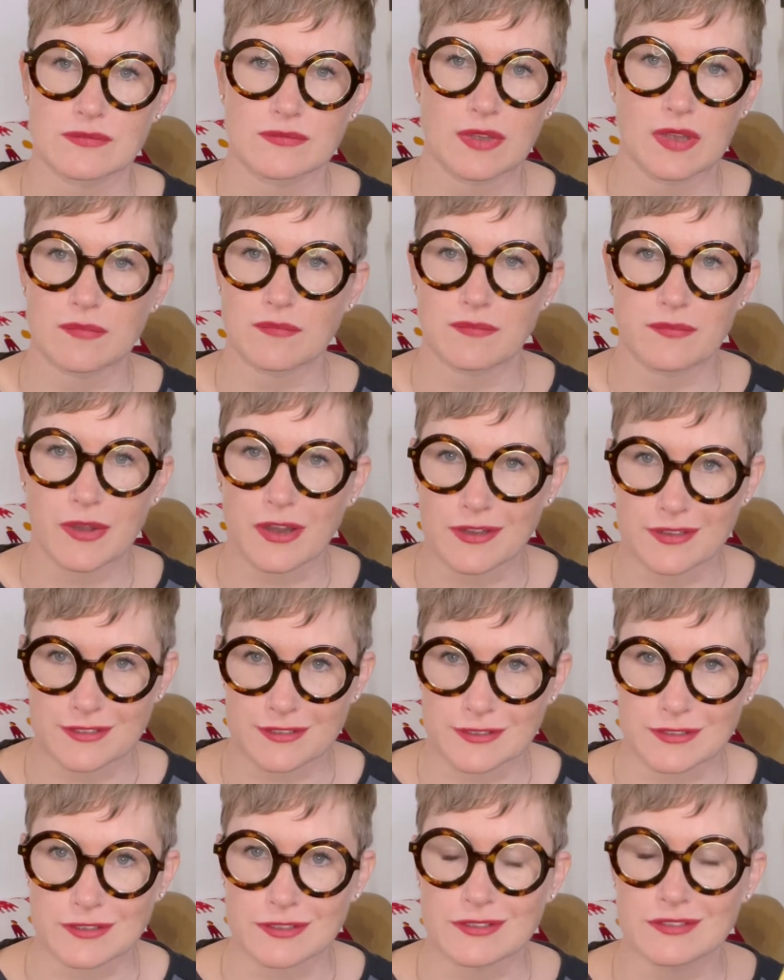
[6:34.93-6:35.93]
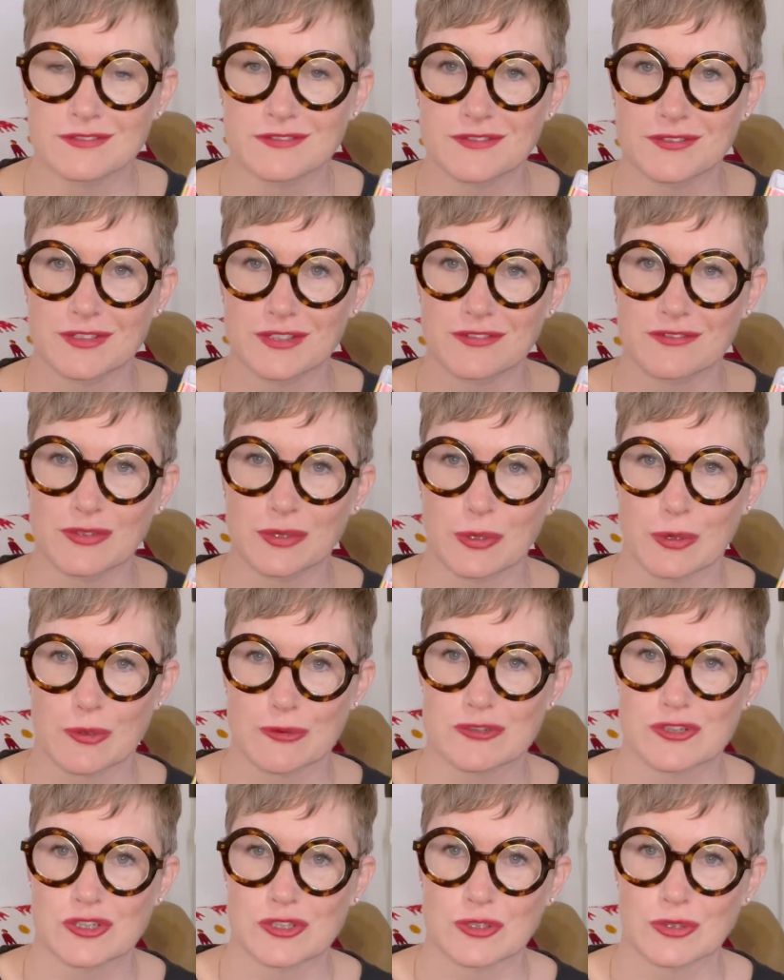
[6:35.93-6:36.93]
model for a photo
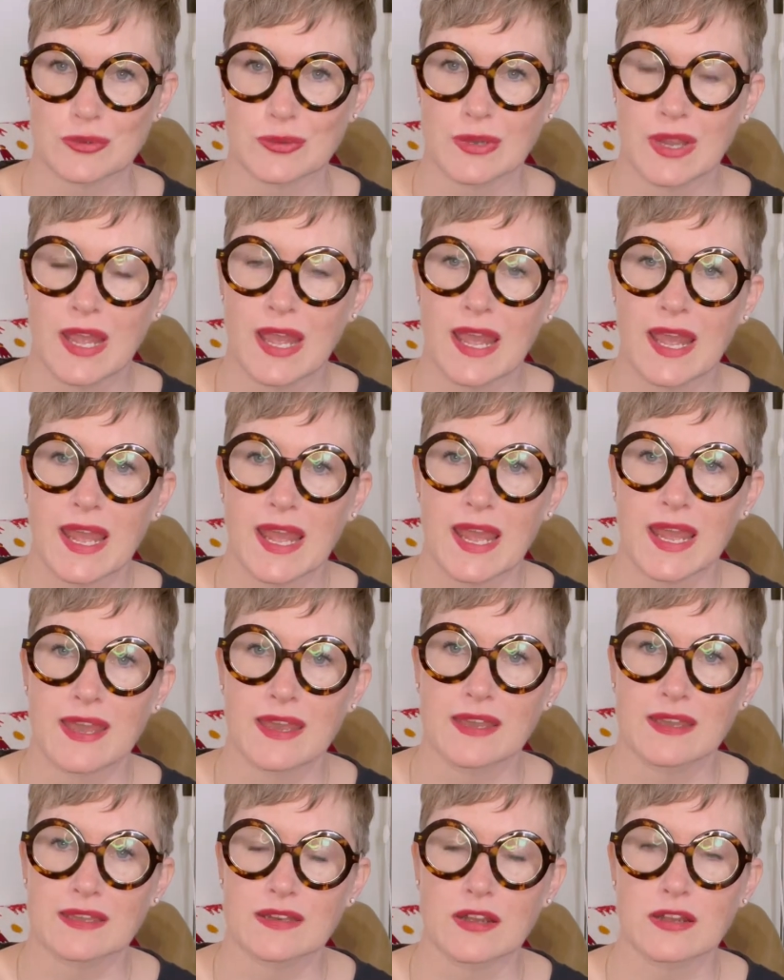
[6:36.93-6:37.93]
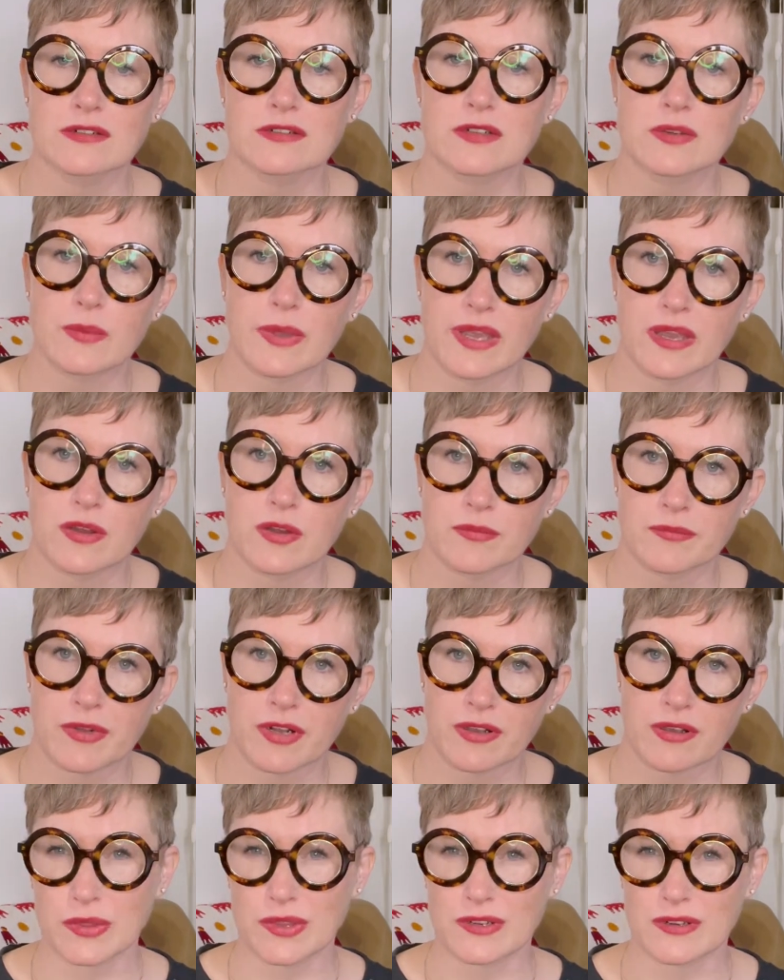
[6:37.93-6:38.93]
shoot, and on her way home
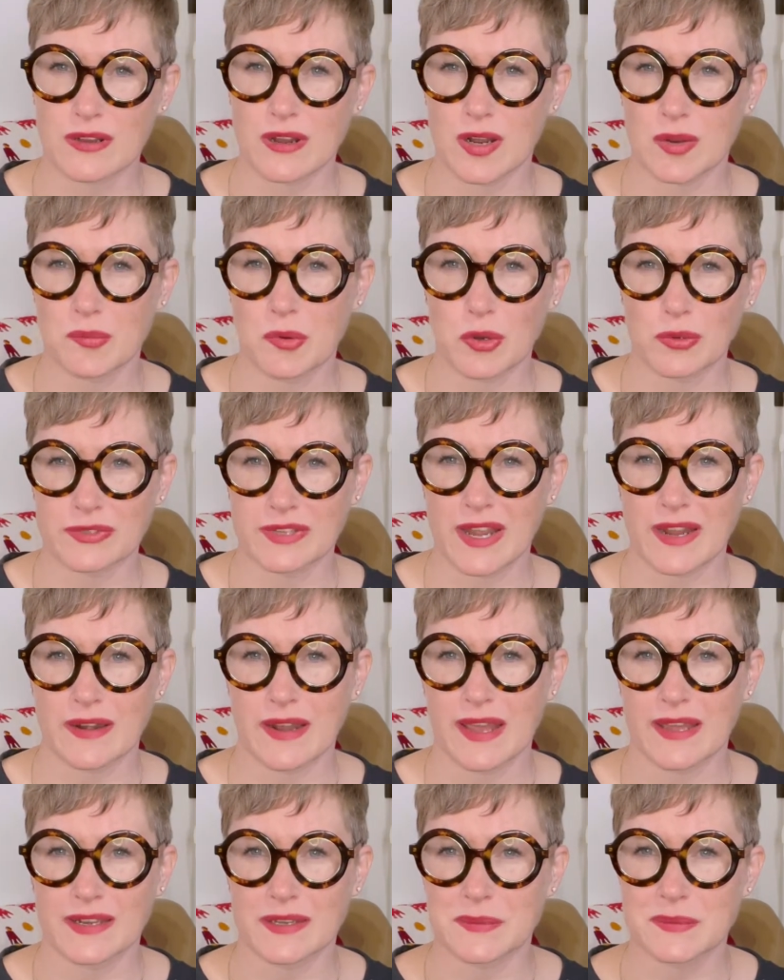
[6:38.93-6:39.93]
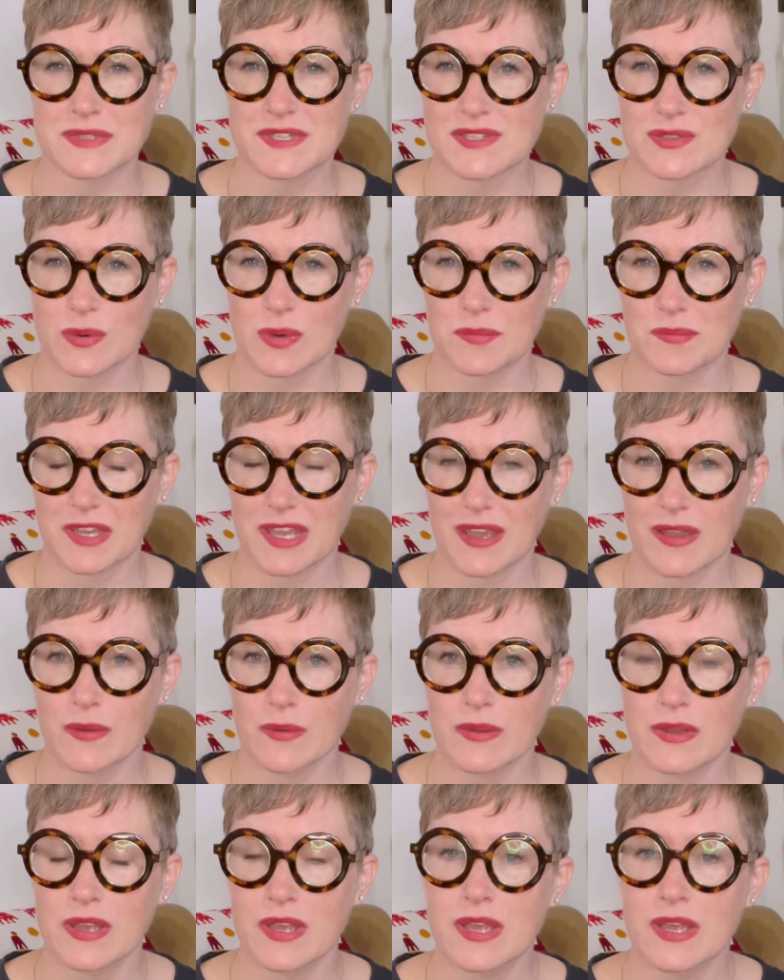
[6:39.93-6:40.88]
her car broke down and it was stormy out.